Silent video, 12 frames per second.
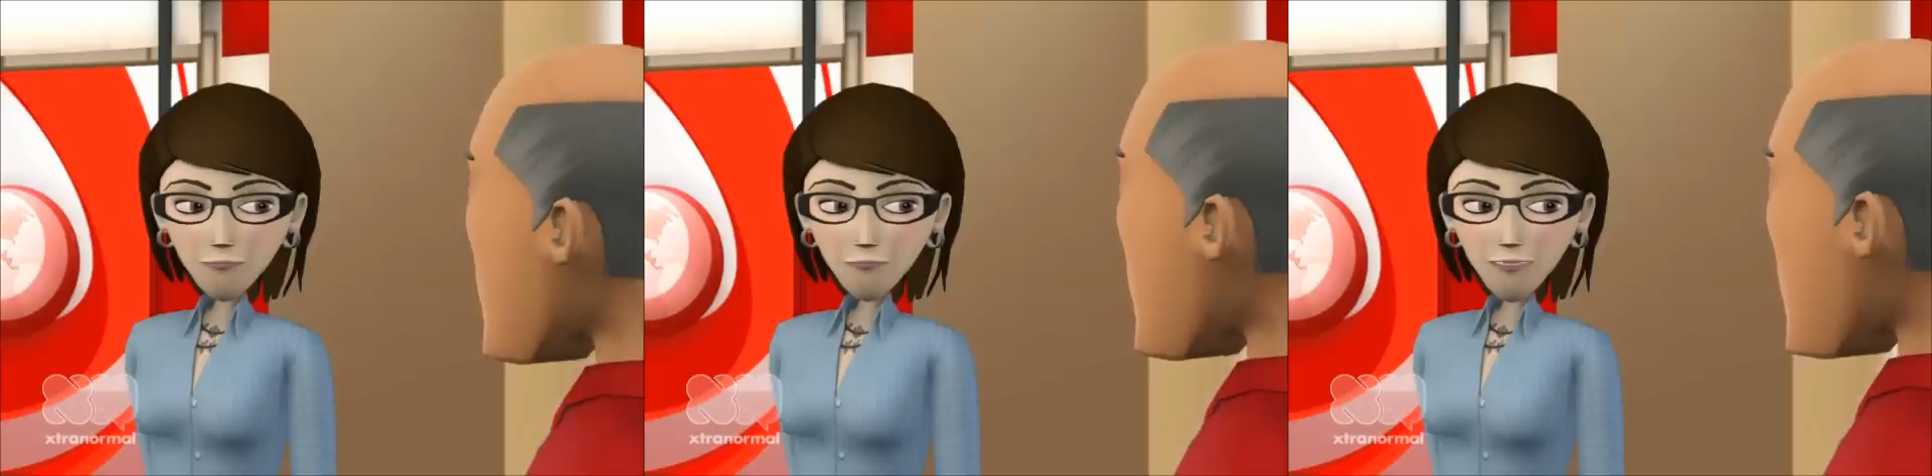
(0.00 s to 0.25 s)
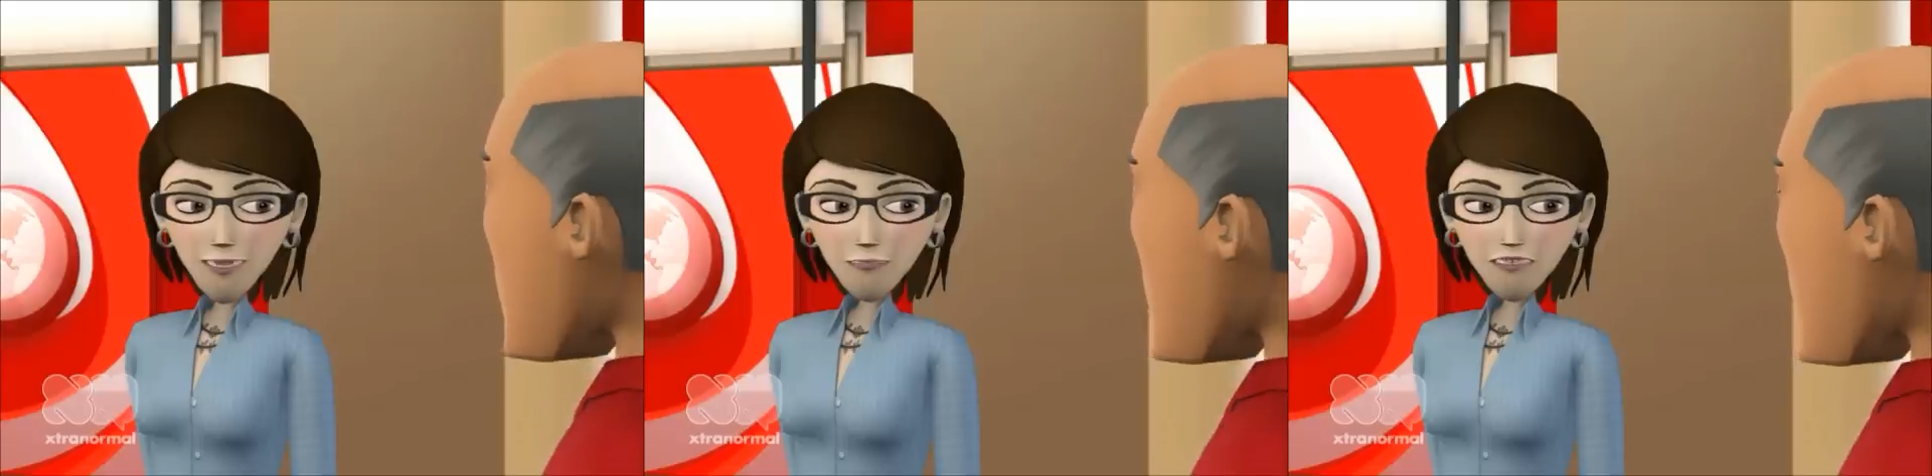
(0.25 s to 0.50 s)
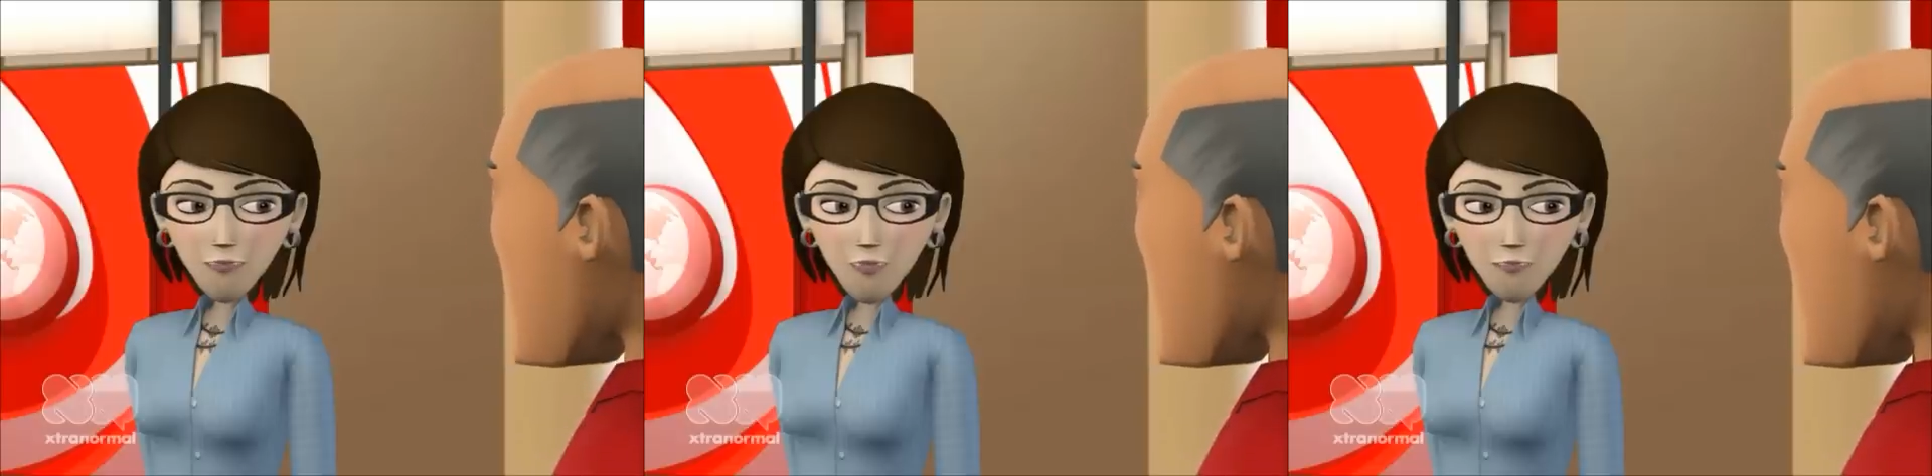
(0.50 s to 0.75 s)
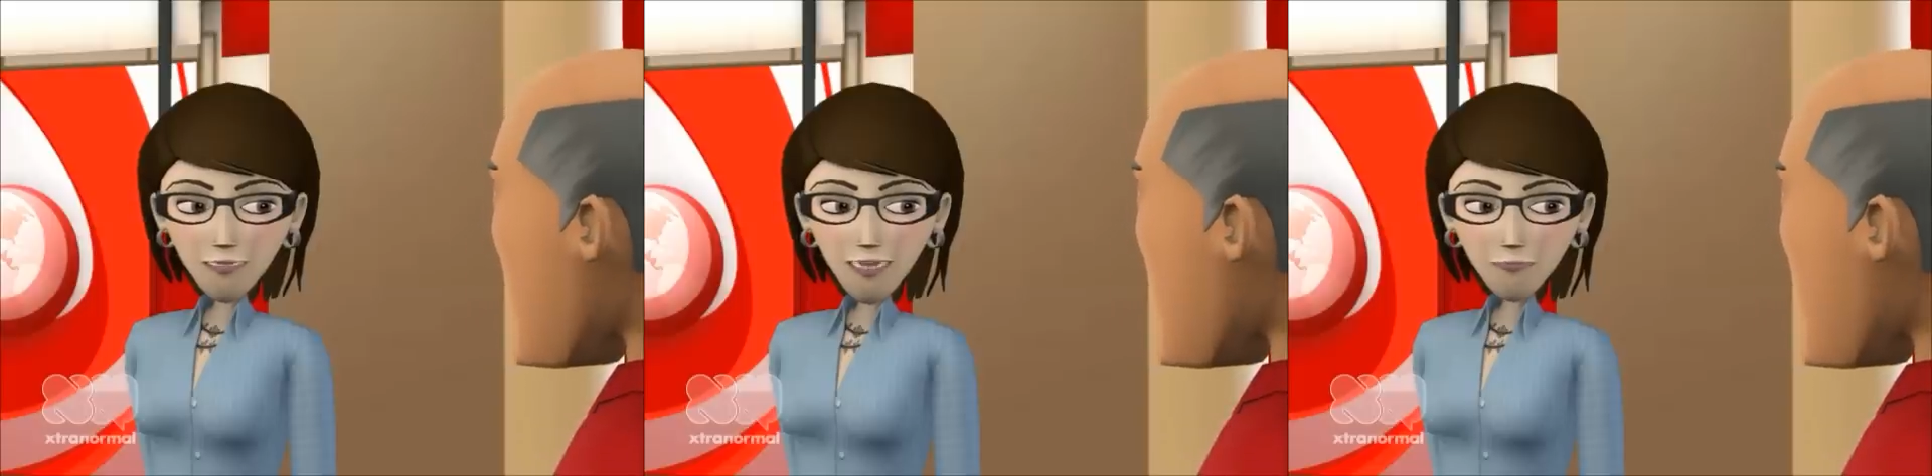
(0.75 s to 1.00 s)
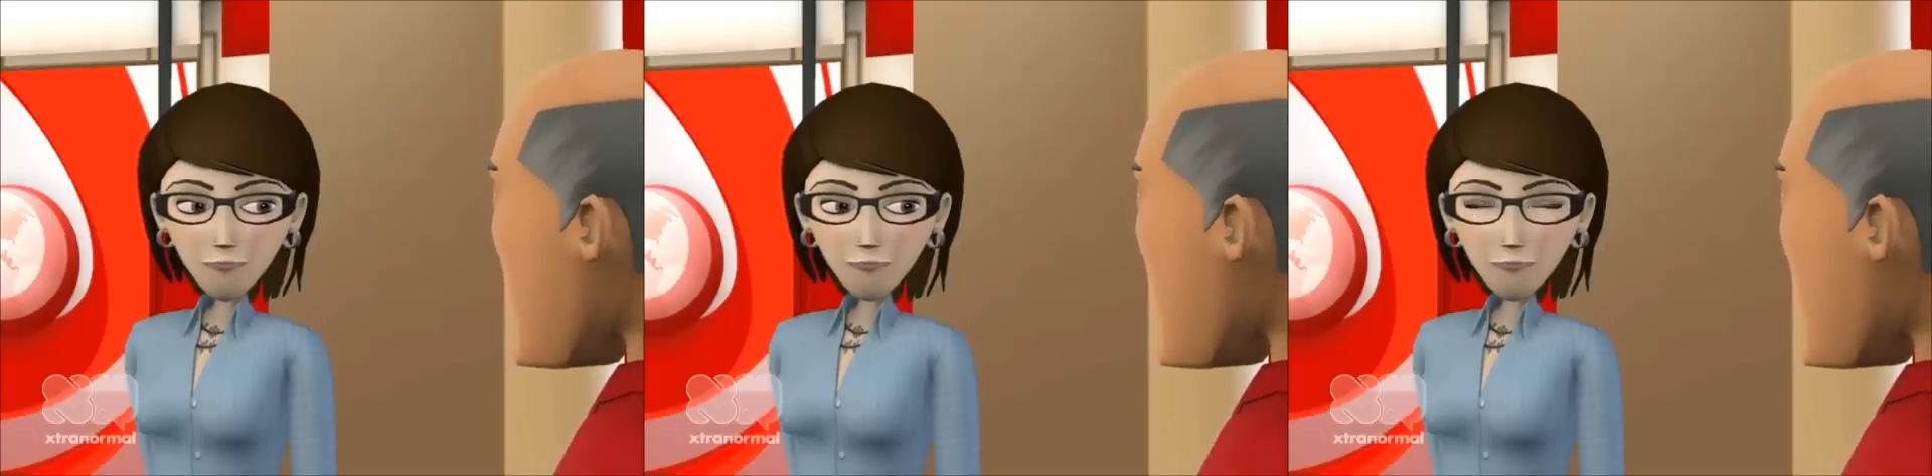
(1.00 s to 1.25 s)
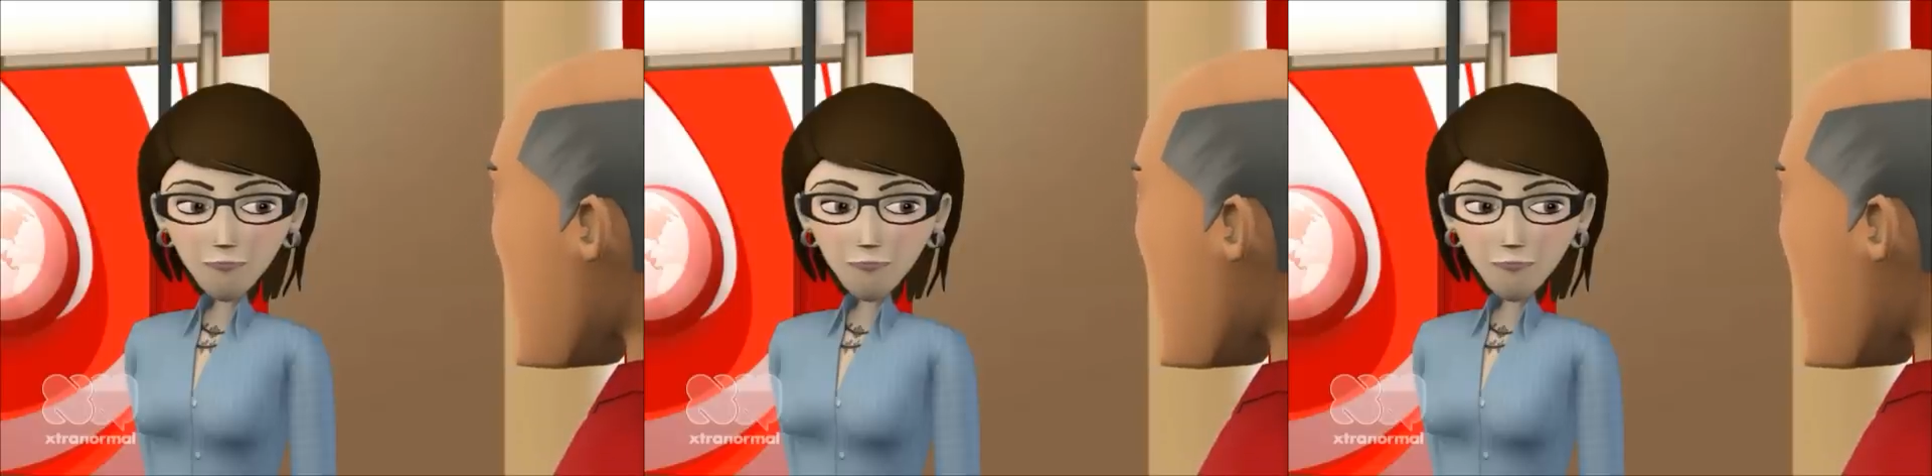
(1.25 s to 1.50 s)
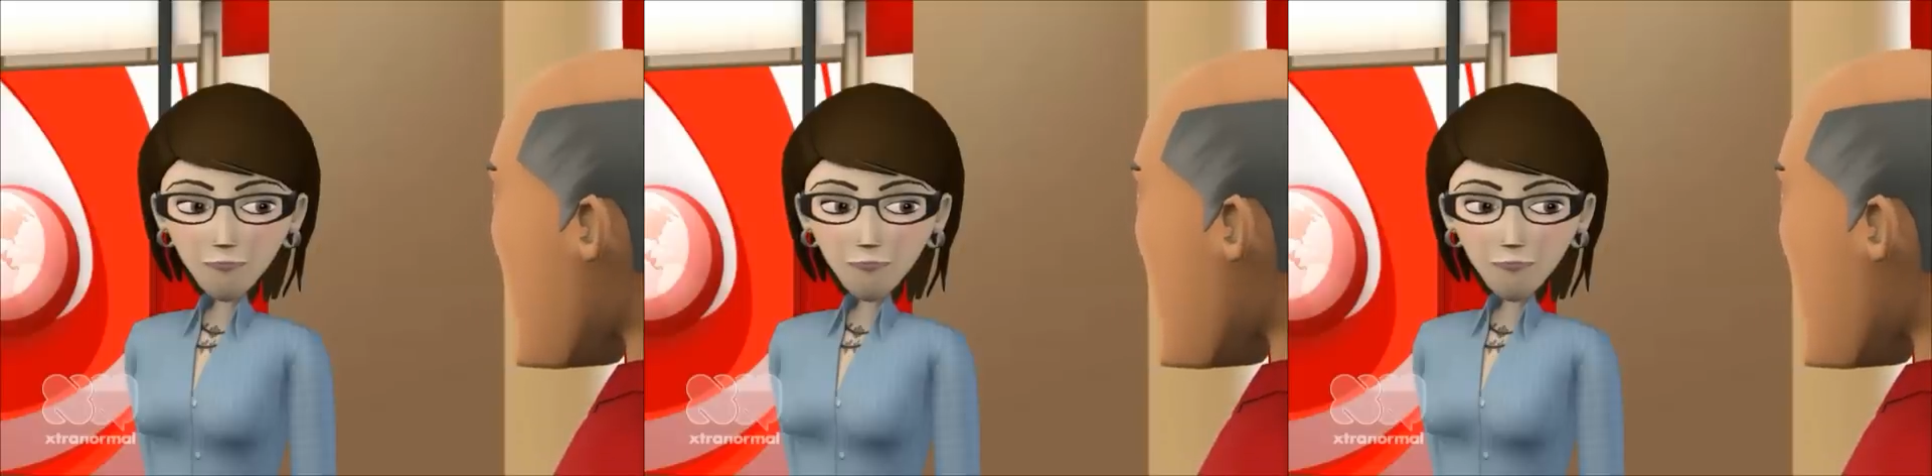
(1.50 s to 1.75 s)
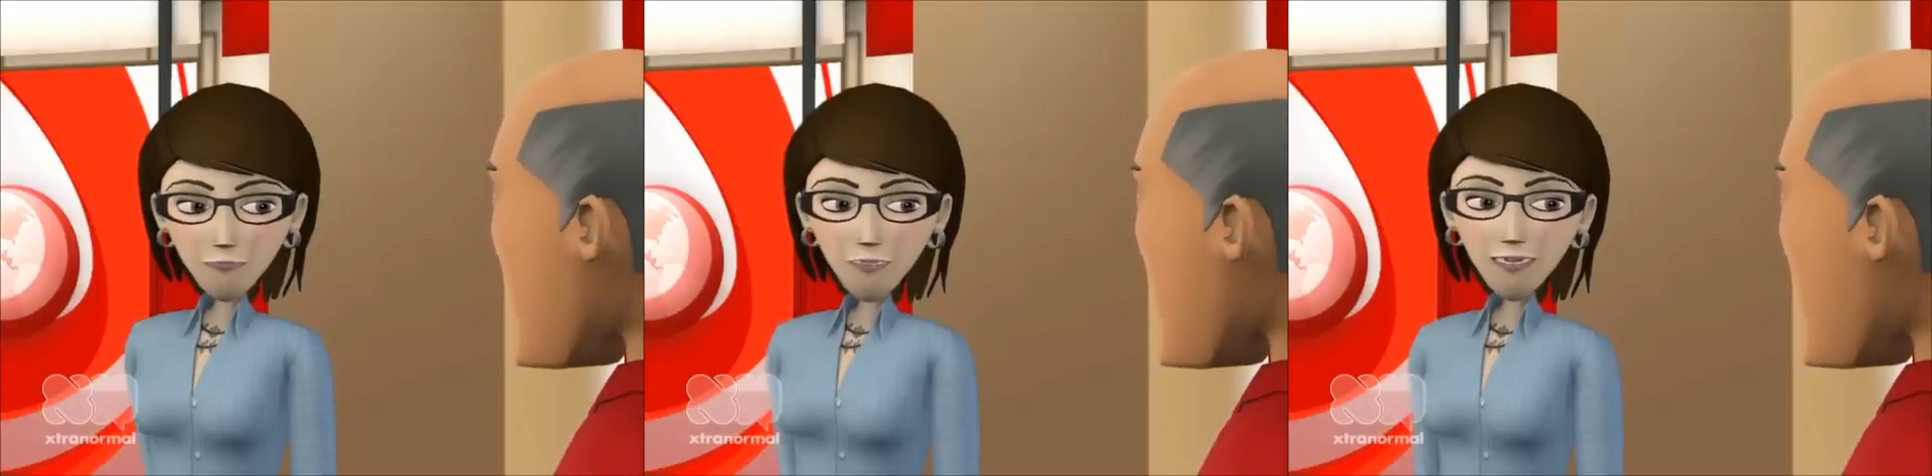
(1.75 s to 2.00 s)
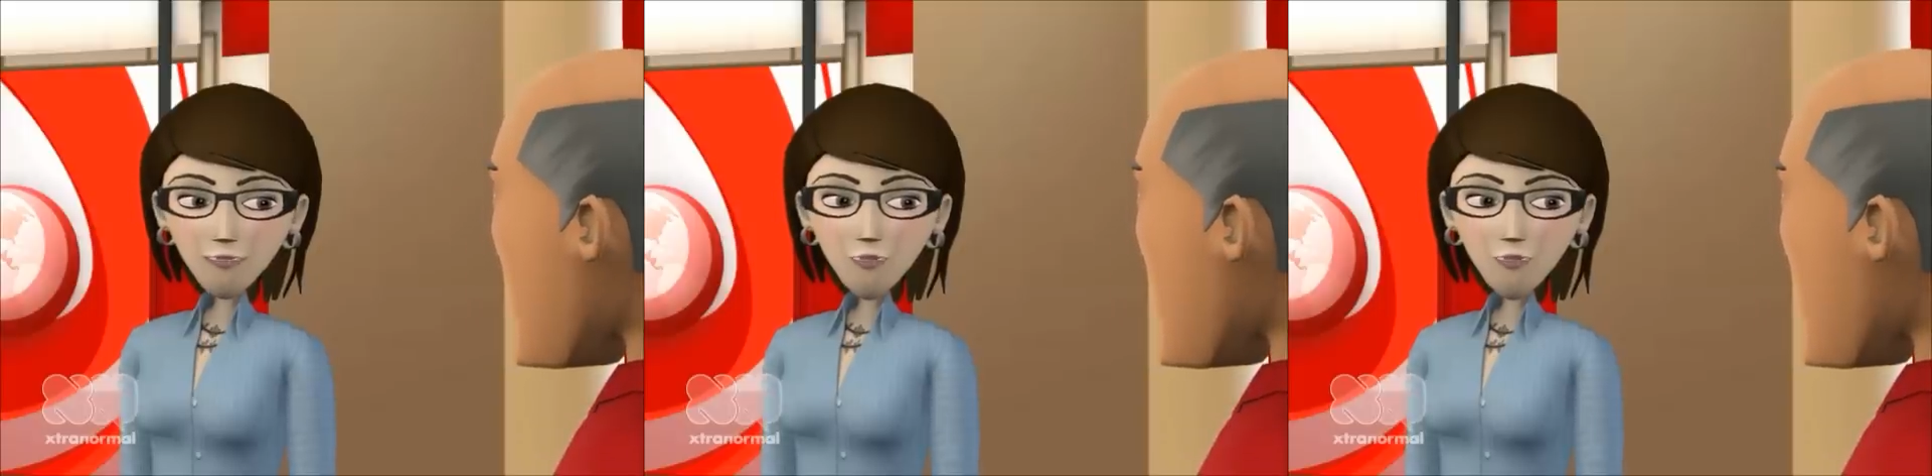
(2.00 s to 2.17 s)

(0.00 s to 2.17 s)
Absolutely. He